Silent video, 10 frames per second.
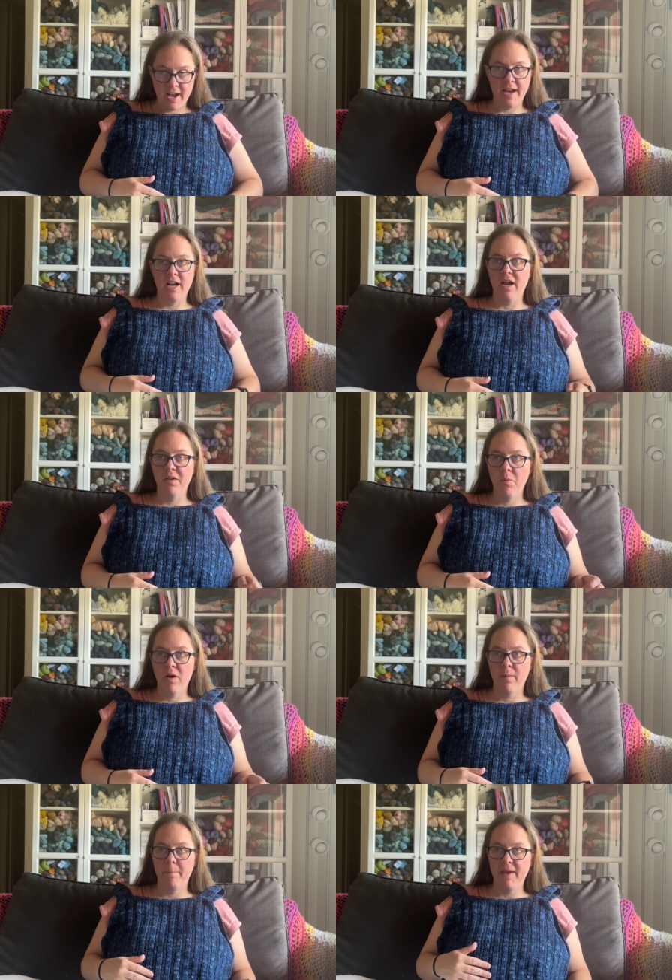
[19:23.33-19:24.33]
I kind of
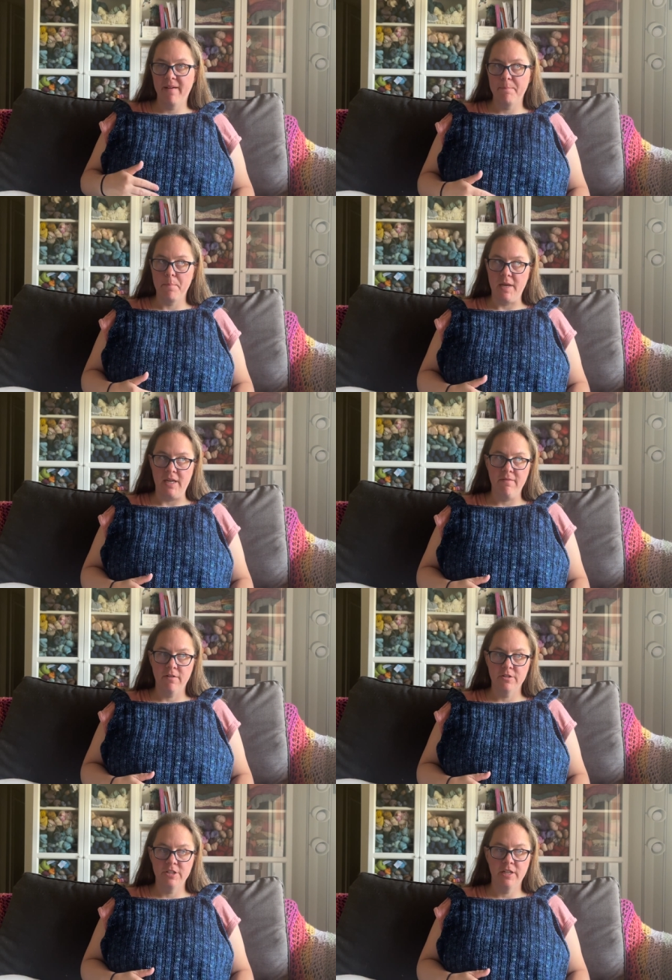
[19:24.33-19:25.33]
want to make a mini
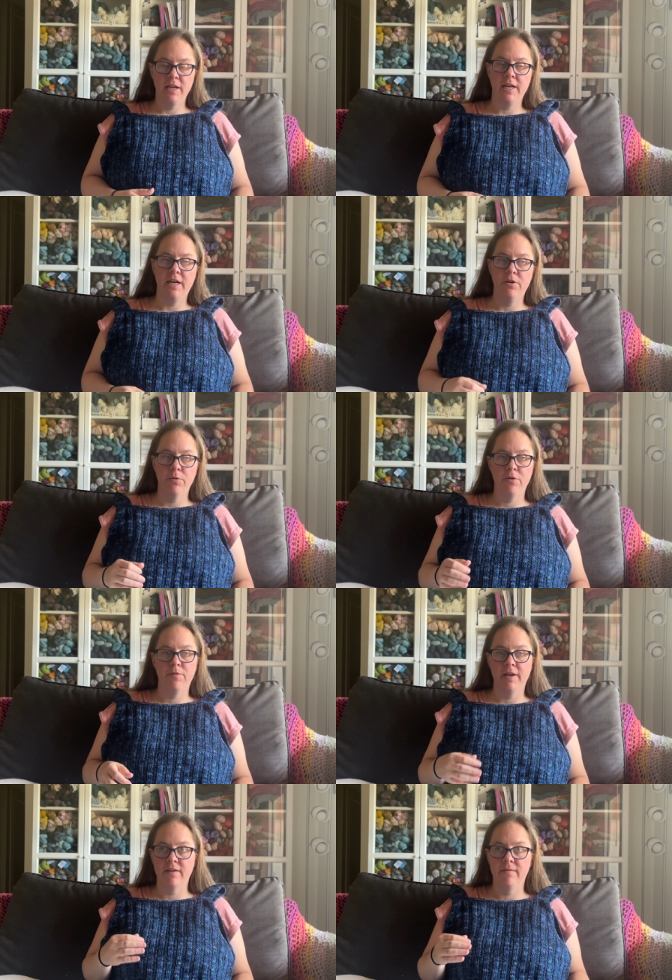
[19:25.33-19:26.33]
version, and I don't know
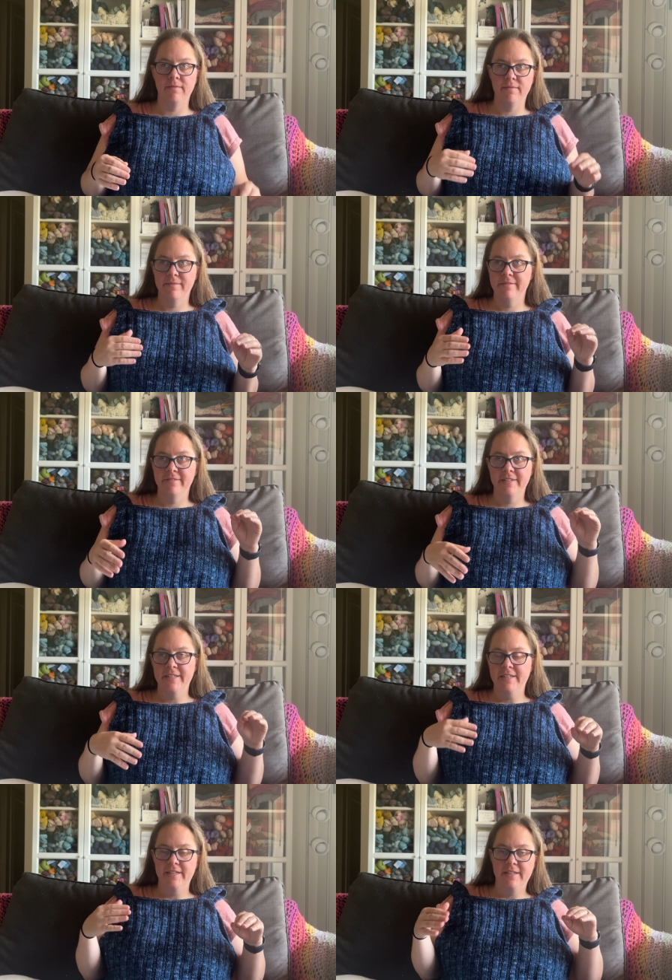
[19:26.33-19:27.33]
if I can
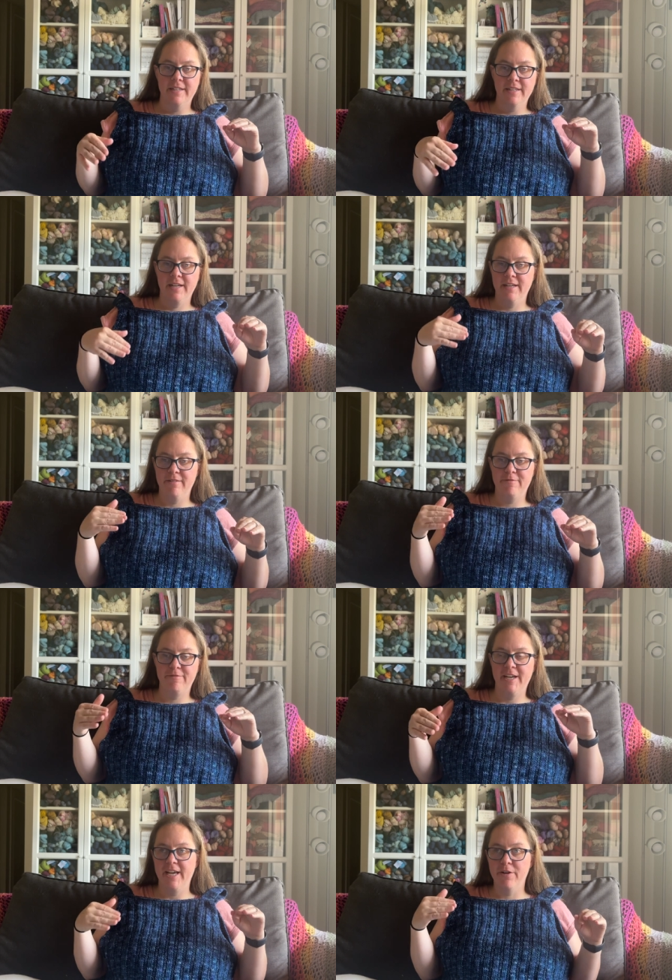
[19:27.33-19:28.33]
kind of
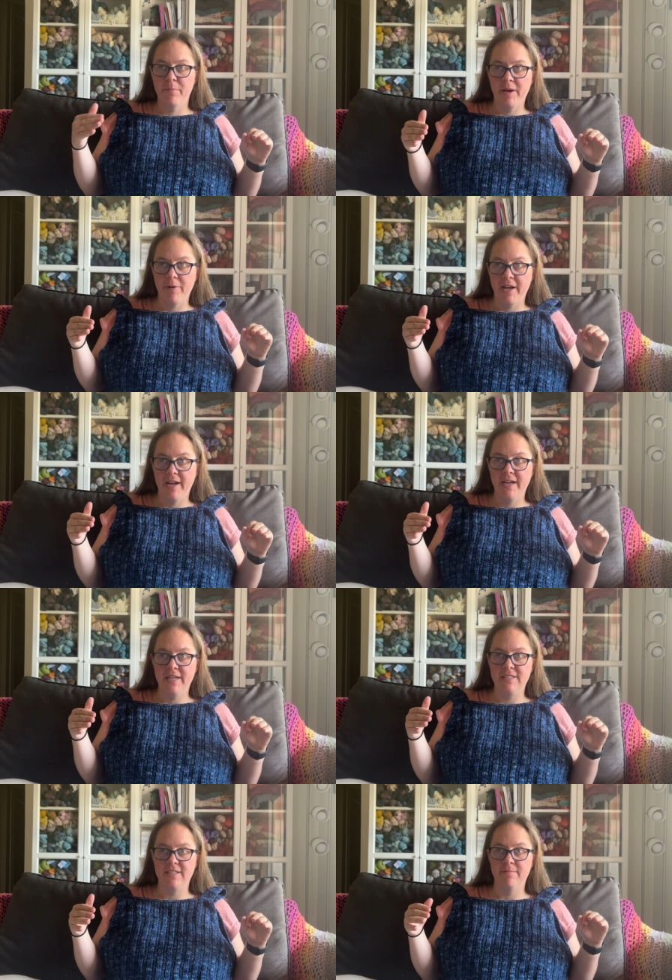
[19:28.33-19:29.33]
finagle my way
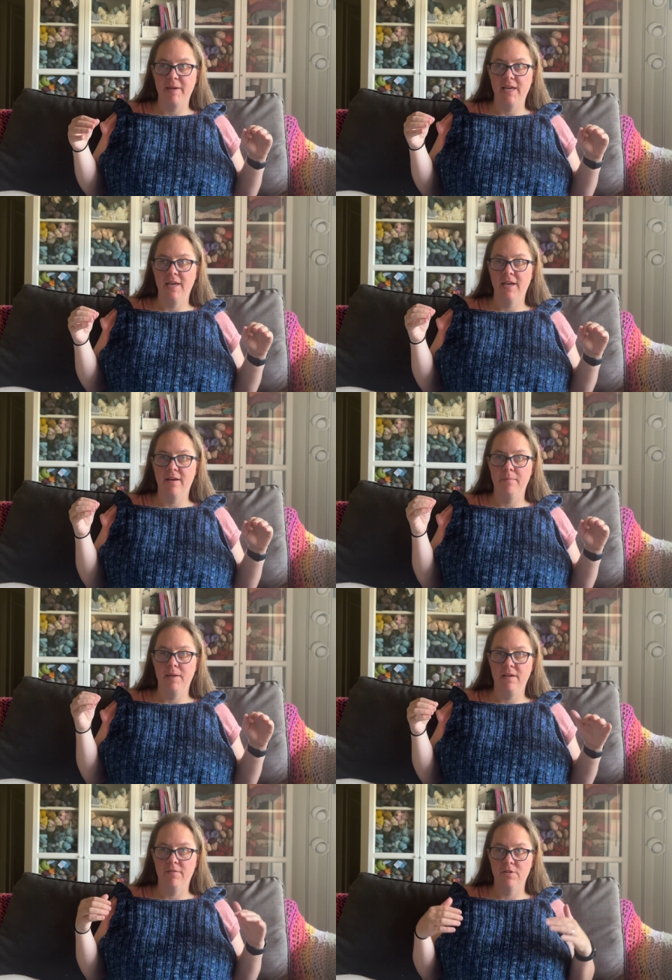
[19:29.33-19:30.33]
into making a
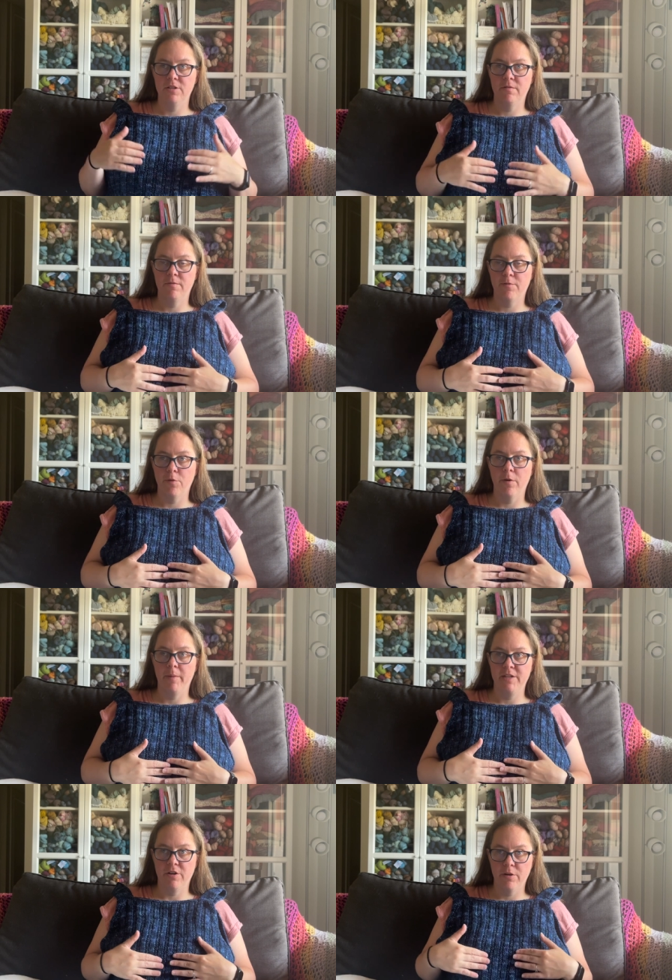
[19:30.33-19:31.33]
mini version for
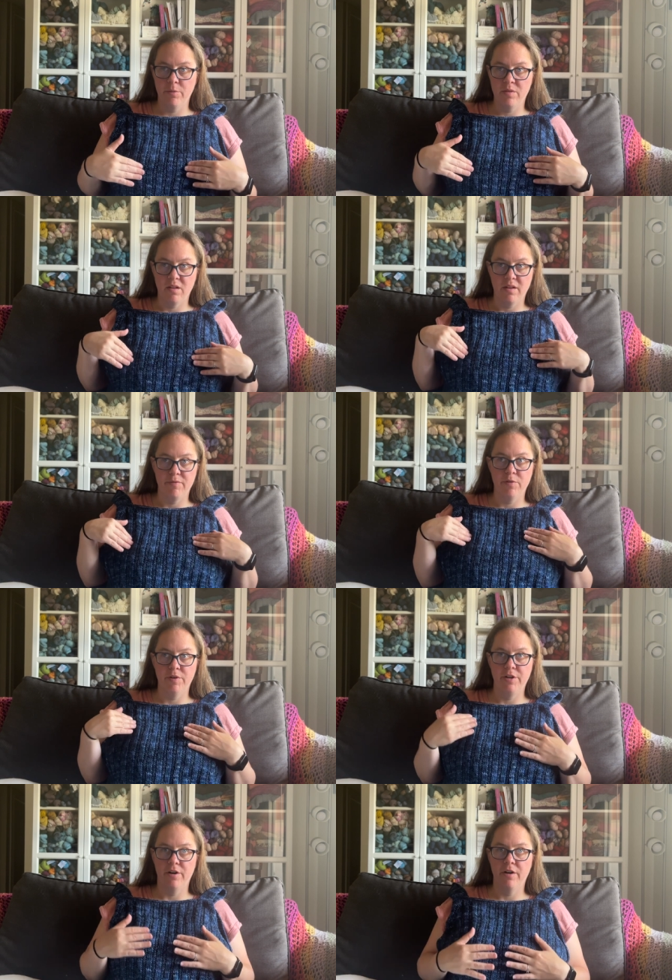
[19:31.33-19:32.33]
my daughter with the leftover
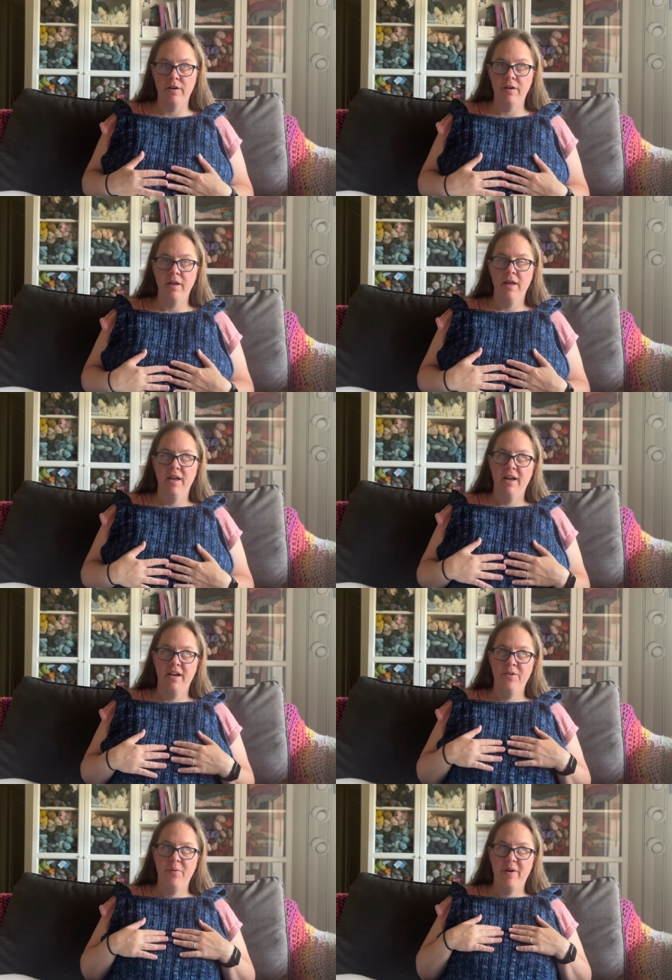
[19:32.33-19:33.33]
yarn.
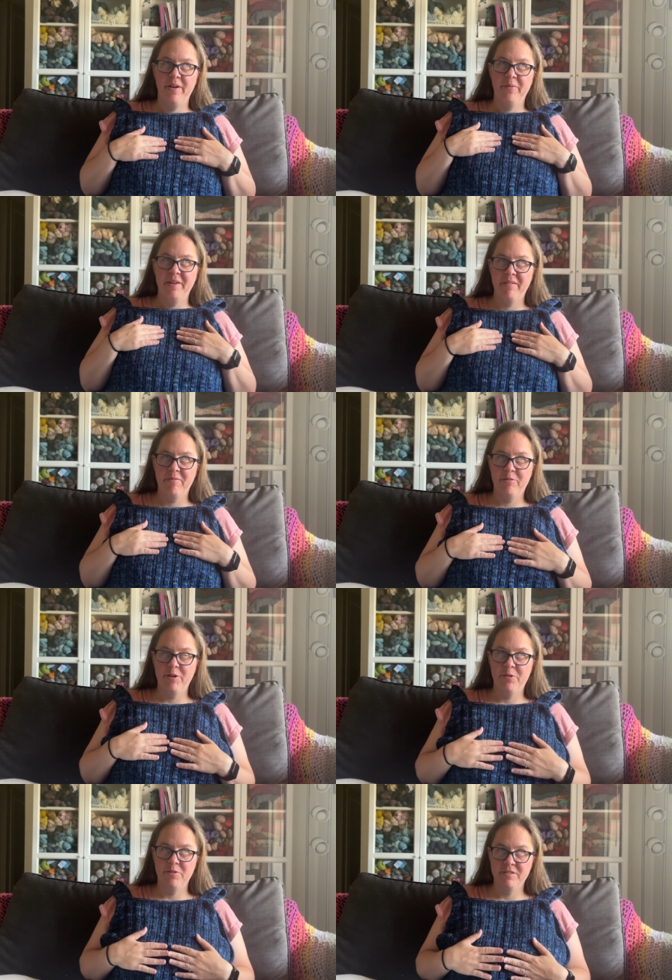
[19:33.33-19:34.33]
I don't, I only have
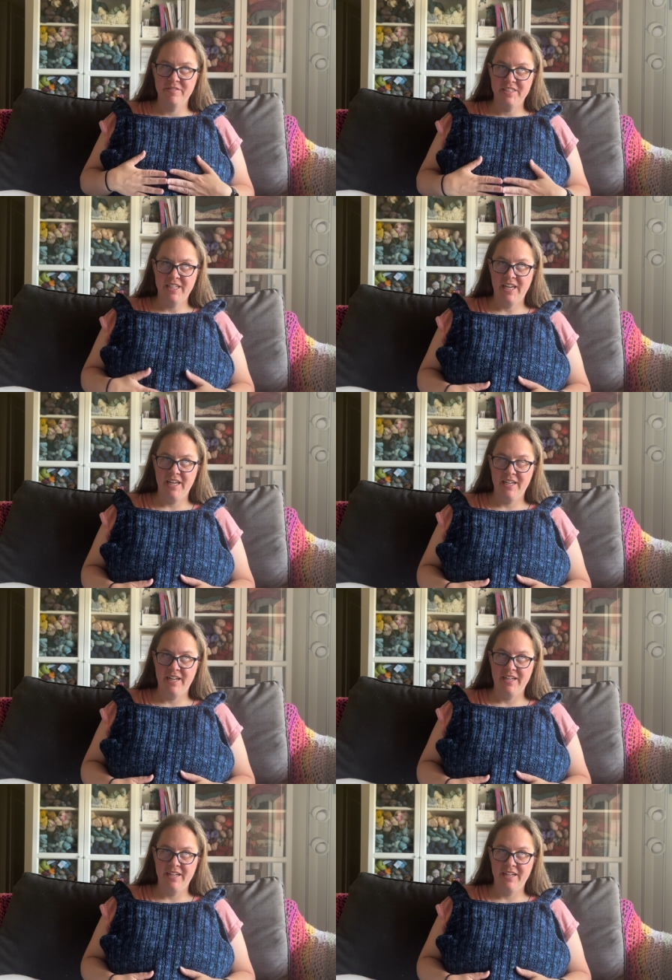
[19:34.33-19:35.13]
three quarters of a skein.